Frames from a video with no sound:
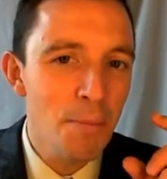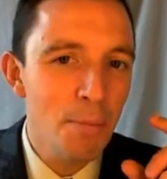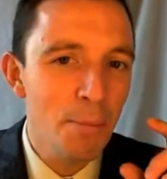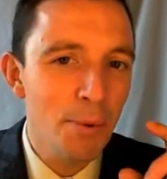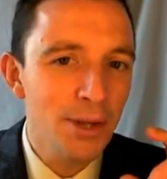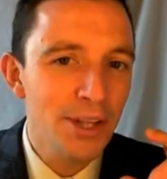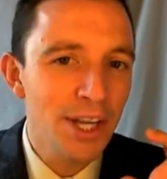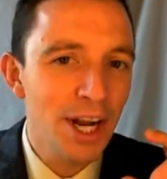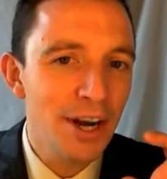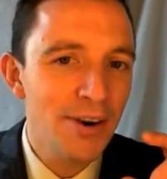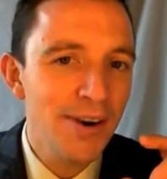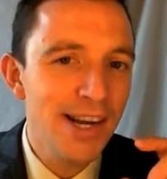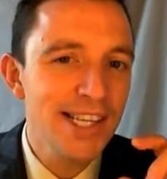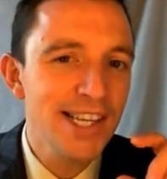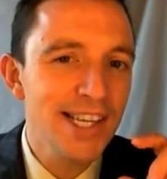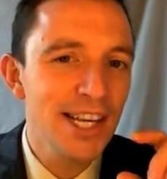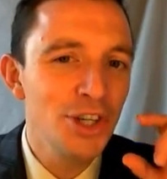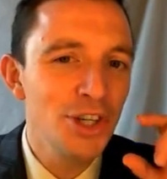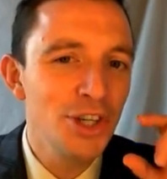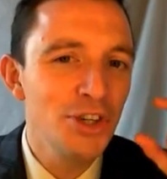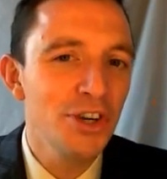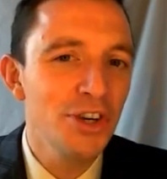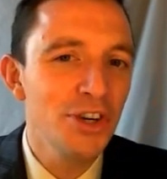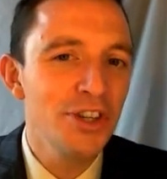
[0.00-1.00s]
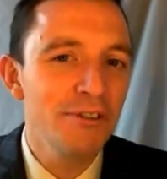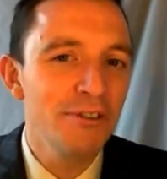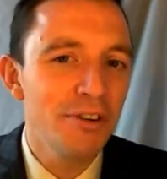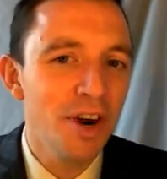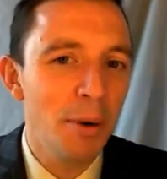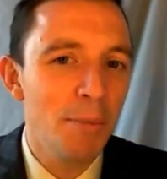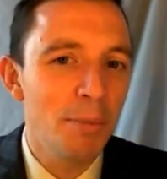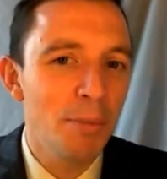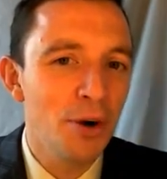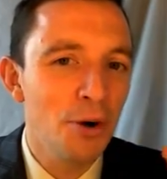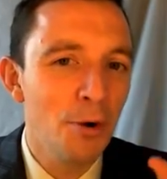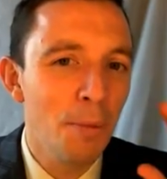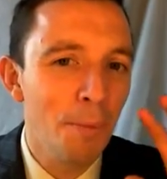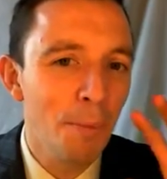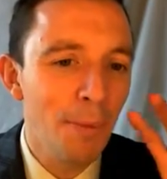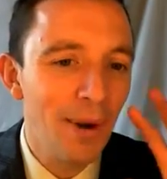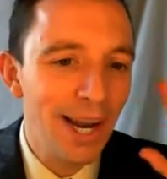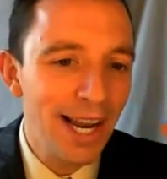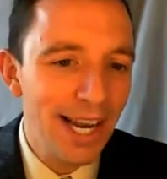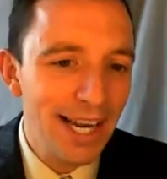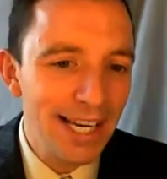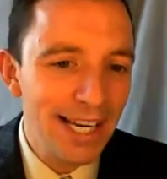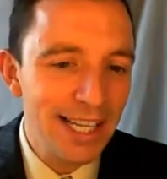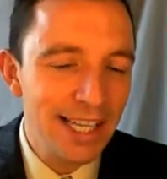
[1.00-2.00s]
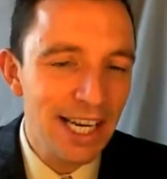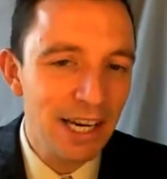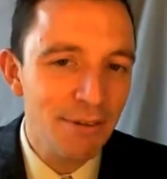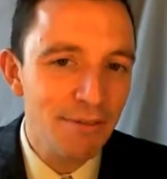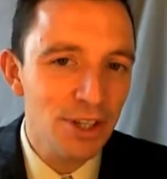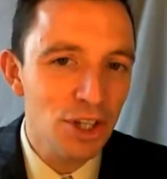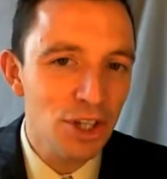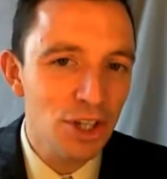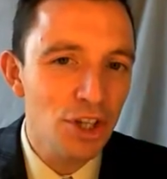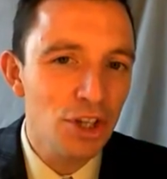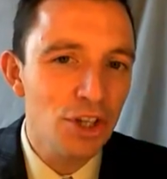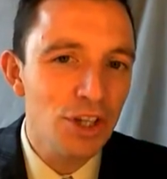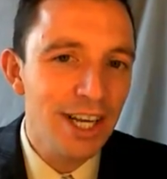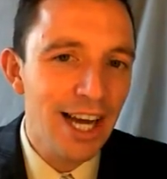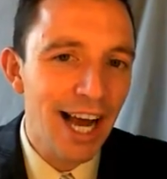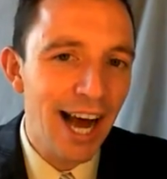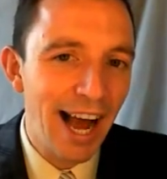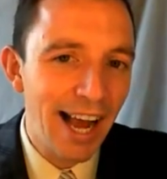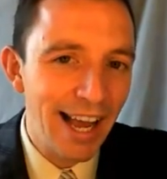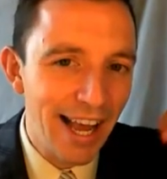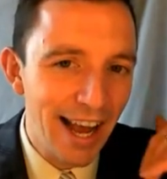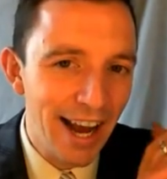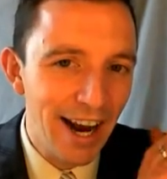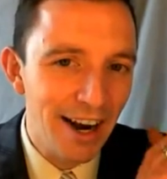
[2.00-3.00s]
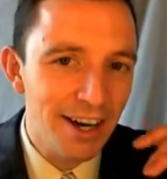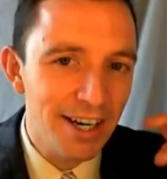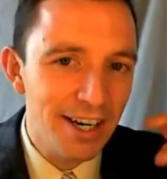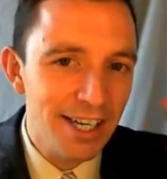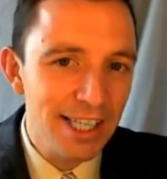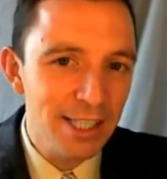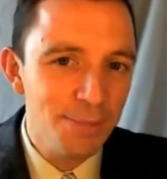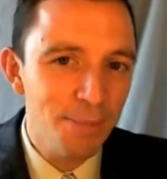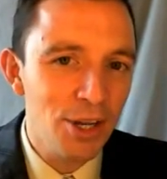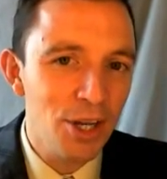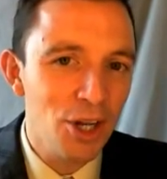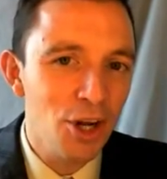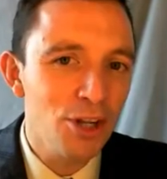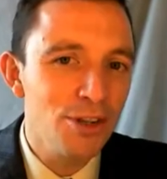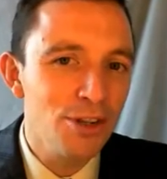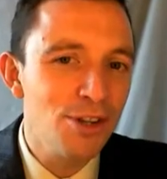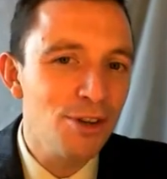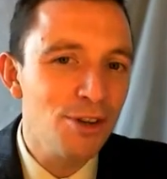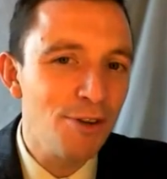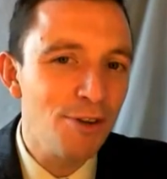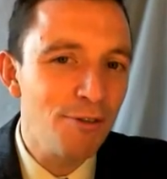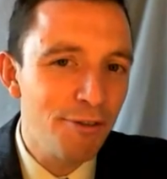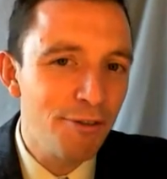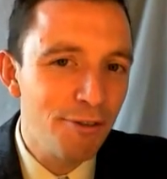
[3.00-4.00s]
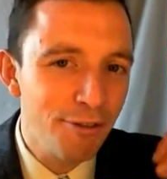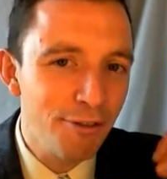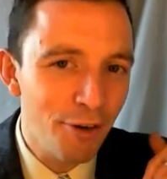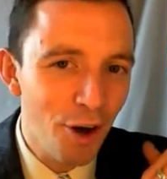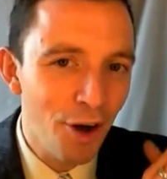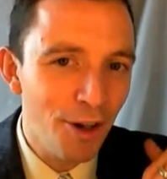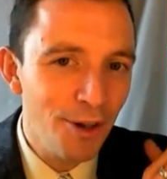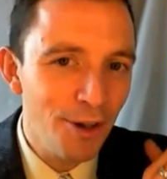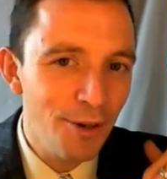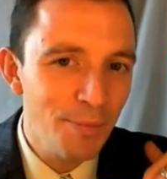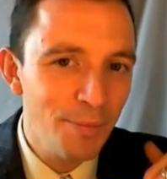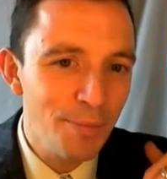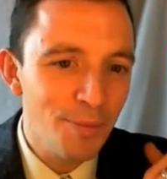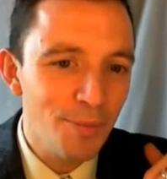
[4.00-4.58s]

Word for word: But there is another verb completely different, caer in Espanol, to fall